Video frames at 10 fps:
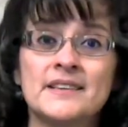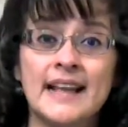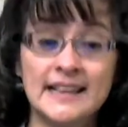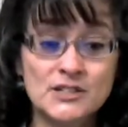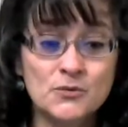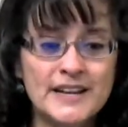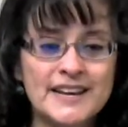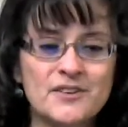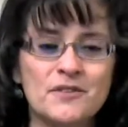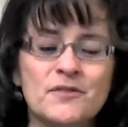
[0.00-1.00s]
Now, let's read
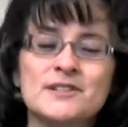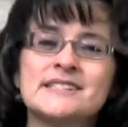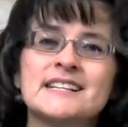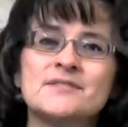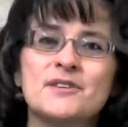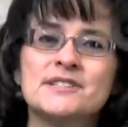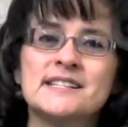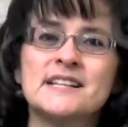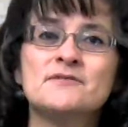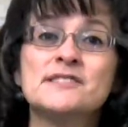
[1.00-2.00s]
here the first six
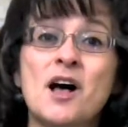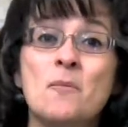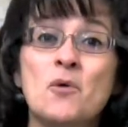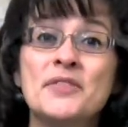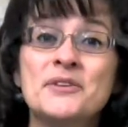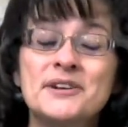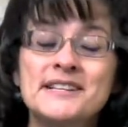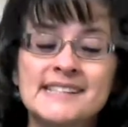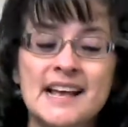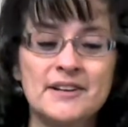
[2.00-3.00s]
verses of Psalm
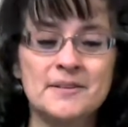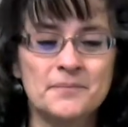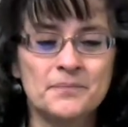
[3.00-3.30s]
137.